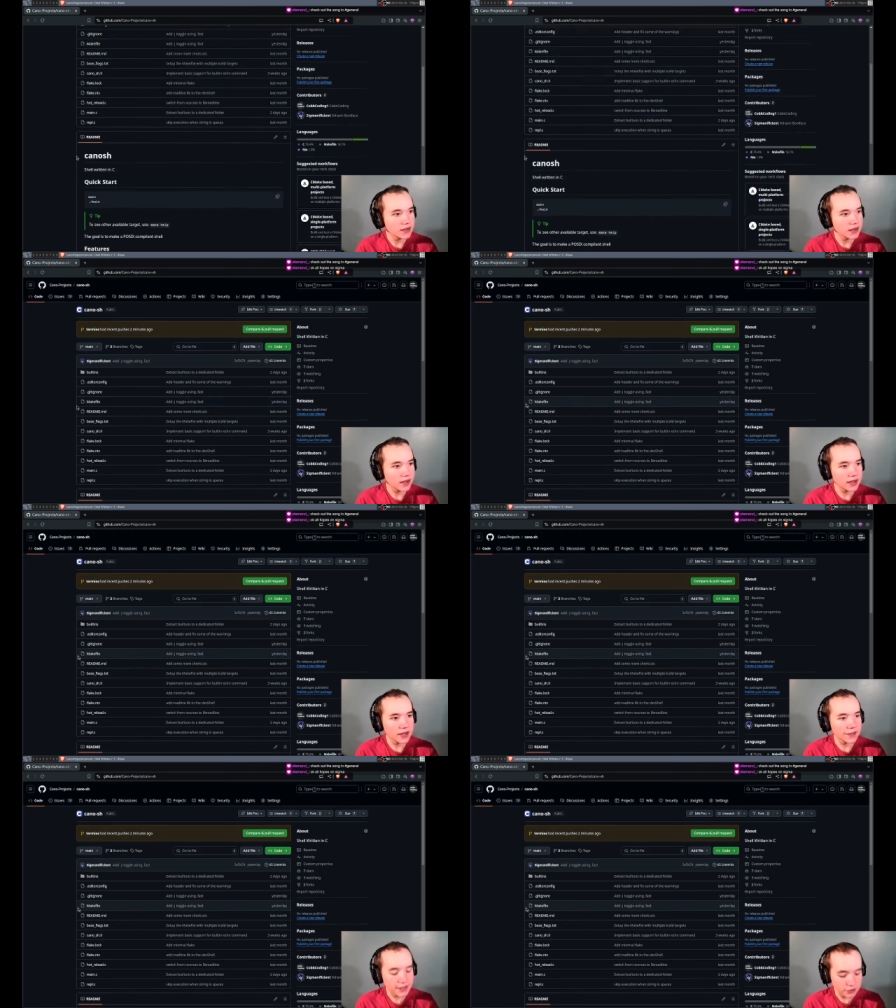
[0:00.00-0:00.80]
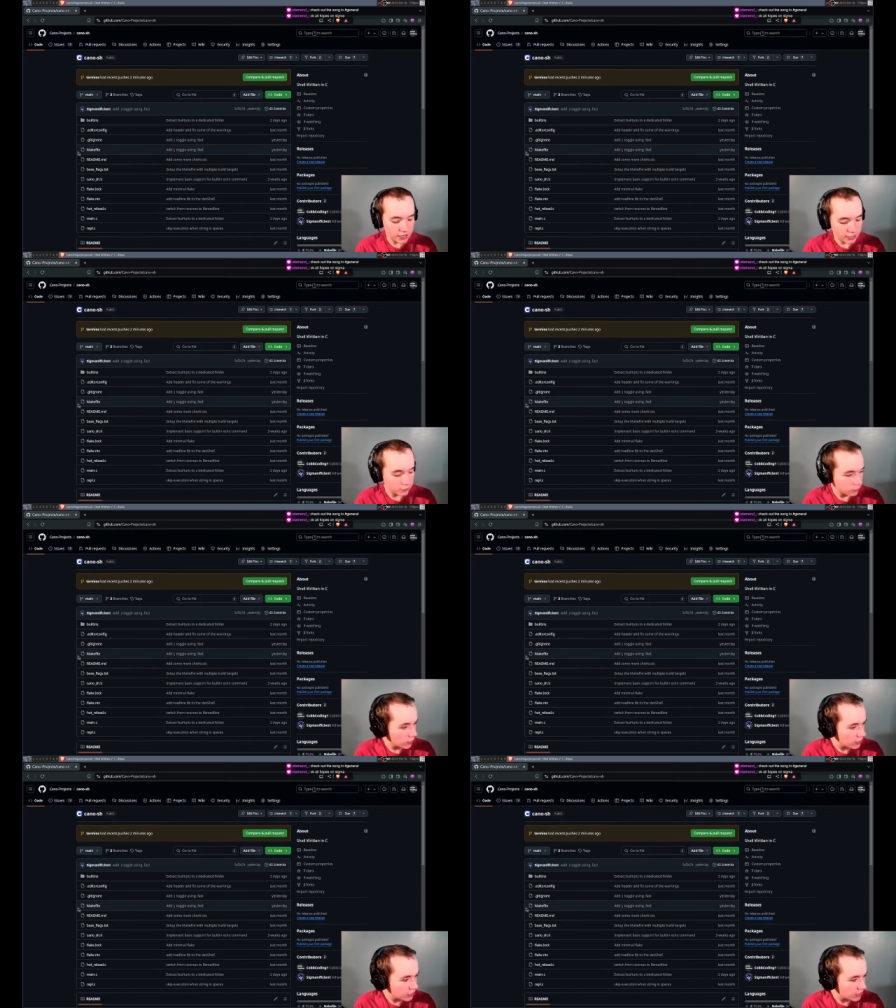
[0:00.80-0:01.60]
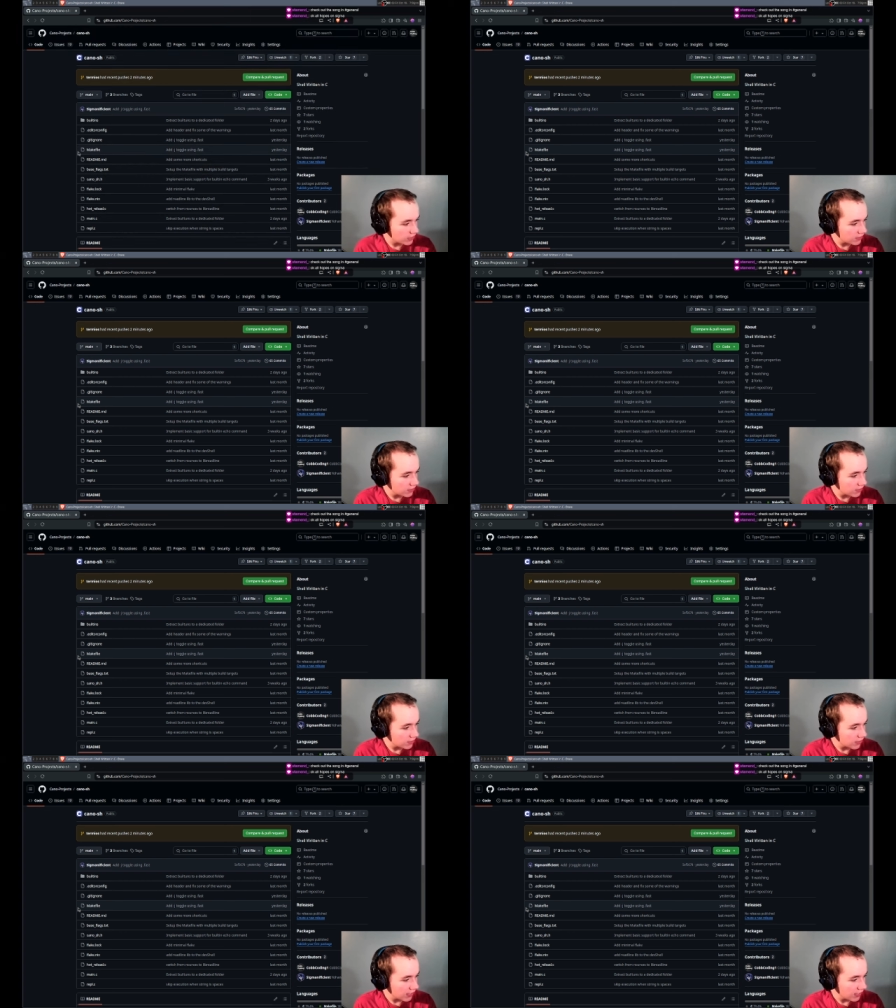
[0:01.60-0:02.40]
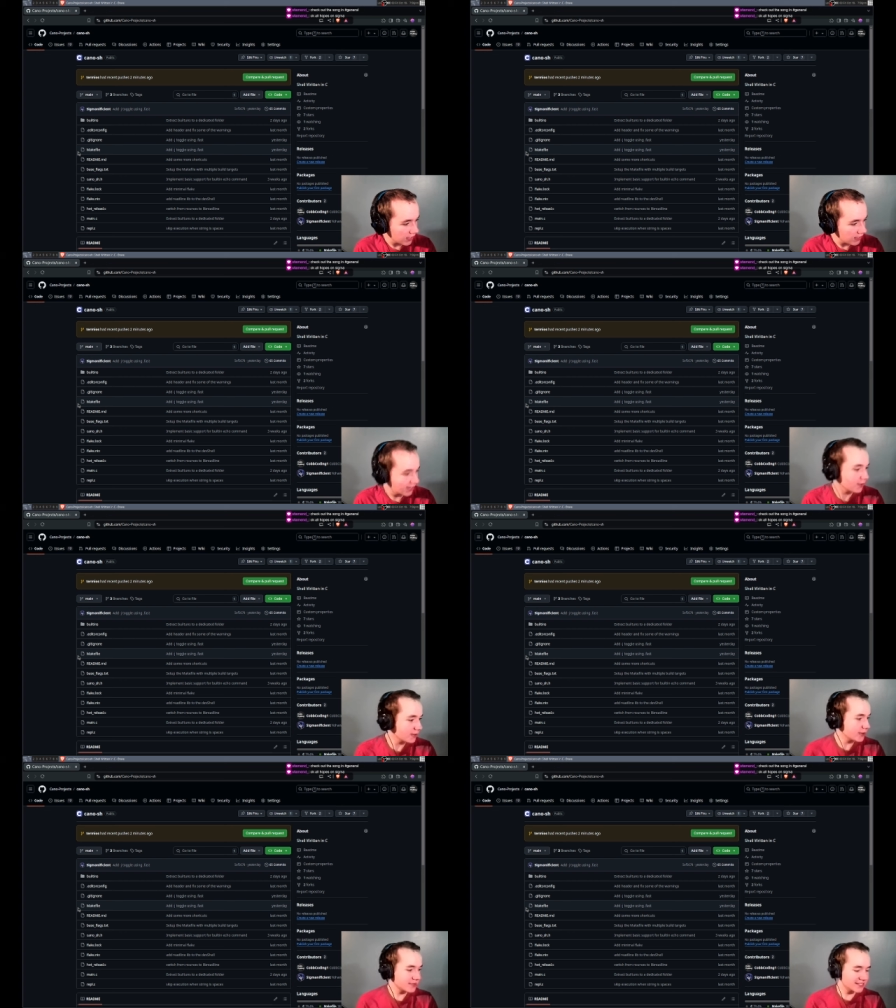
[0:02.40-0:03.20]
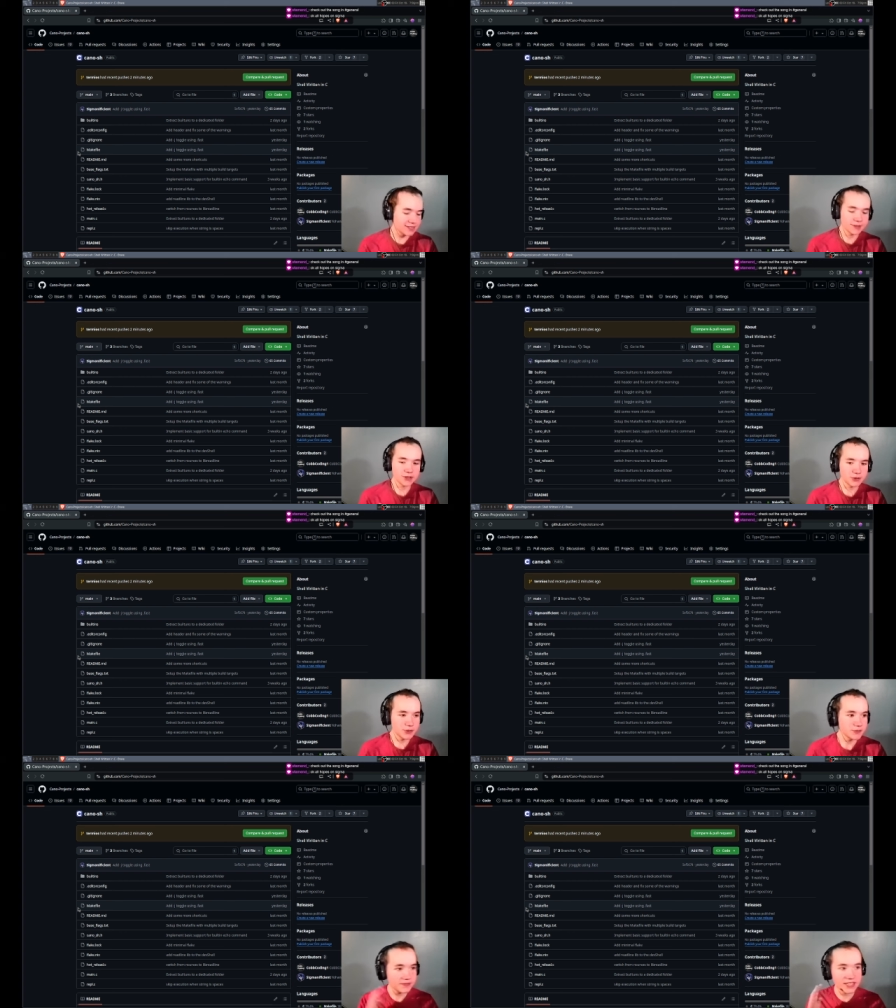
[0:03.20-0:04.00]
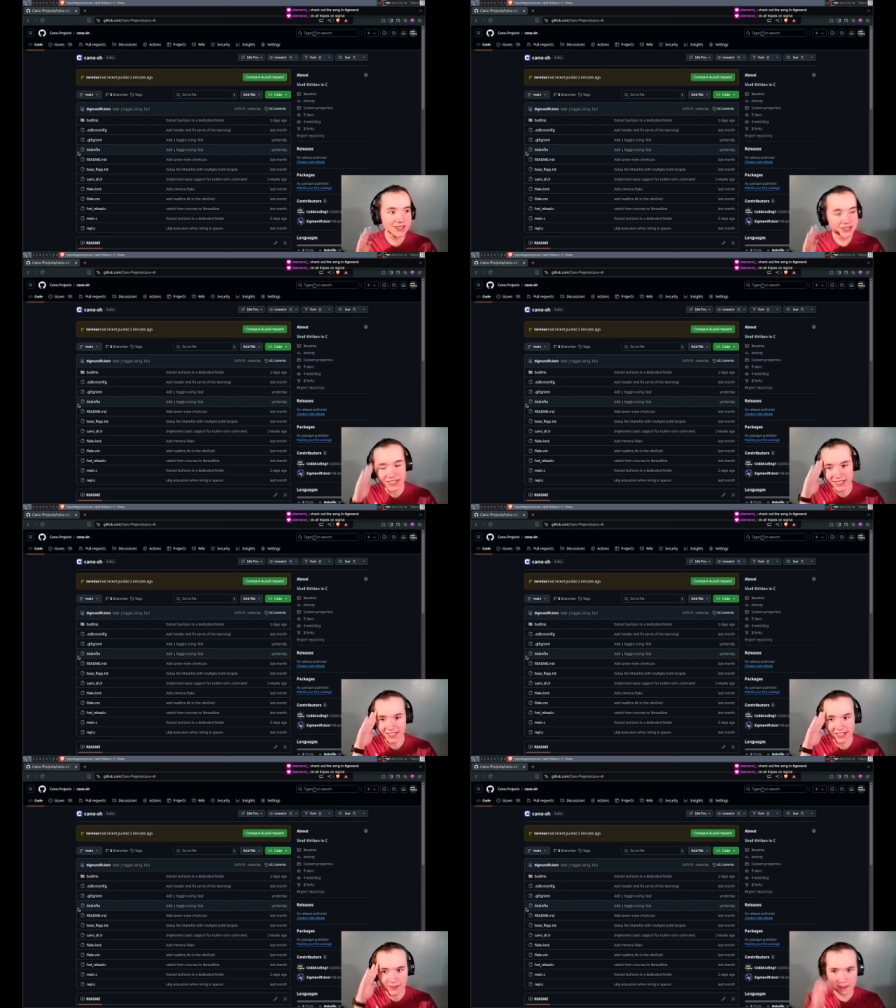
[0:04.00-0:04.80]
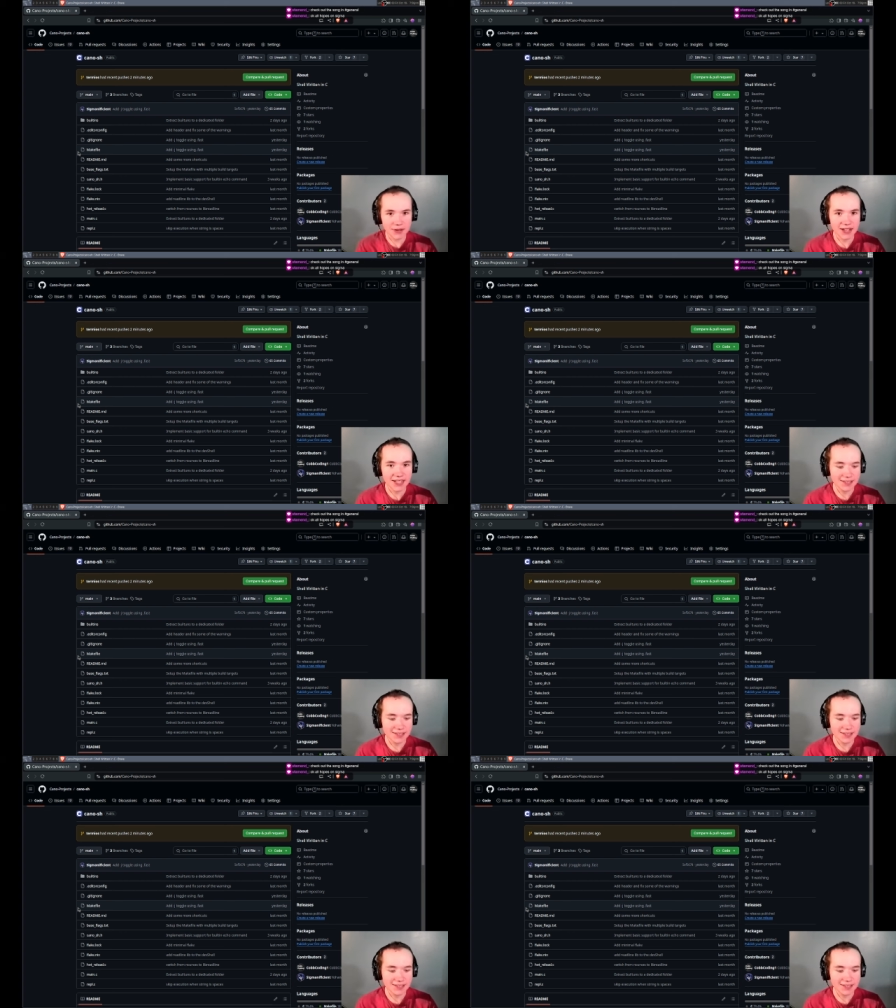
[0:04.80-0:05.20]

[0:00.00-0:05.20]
Thank you guys for watching. And yeah, all hopes on Sigma, true. and I'll see you next time. Bye.